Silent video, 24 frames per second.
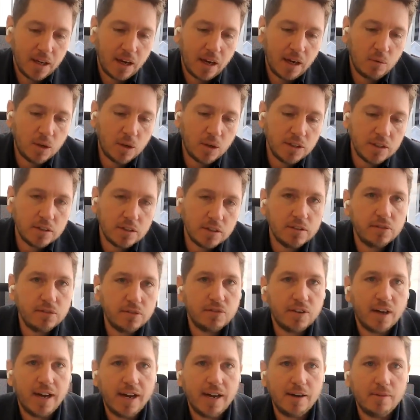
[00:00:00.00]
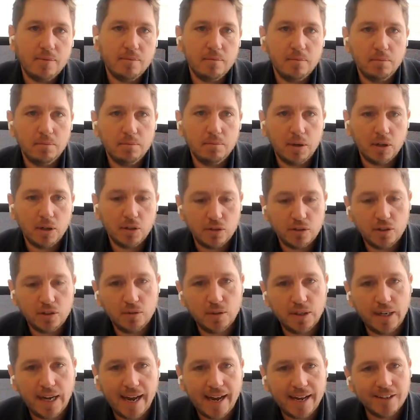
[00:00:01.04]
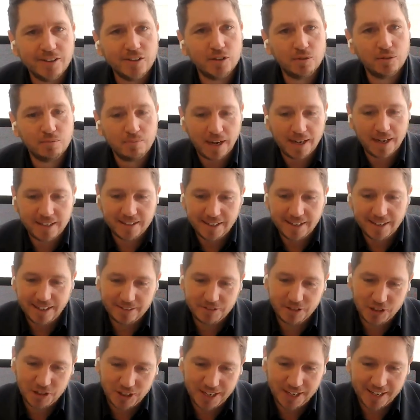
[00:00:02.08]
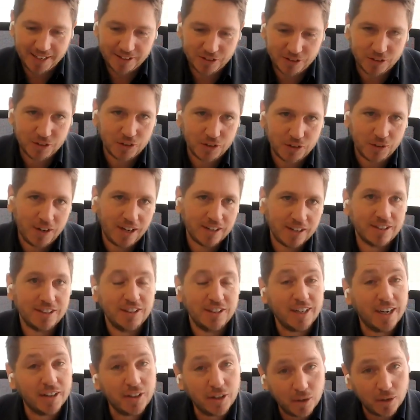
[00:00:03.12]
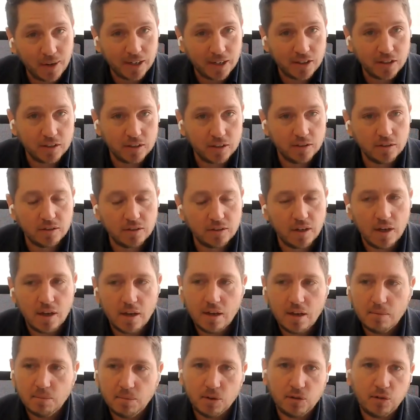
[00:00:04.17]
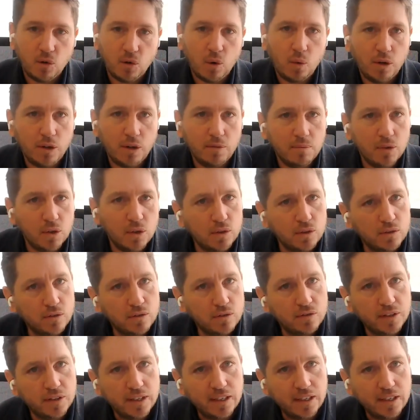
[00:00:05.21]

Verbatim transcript: I wonder if um, both you and Az might have a chance to ask each other questions before we move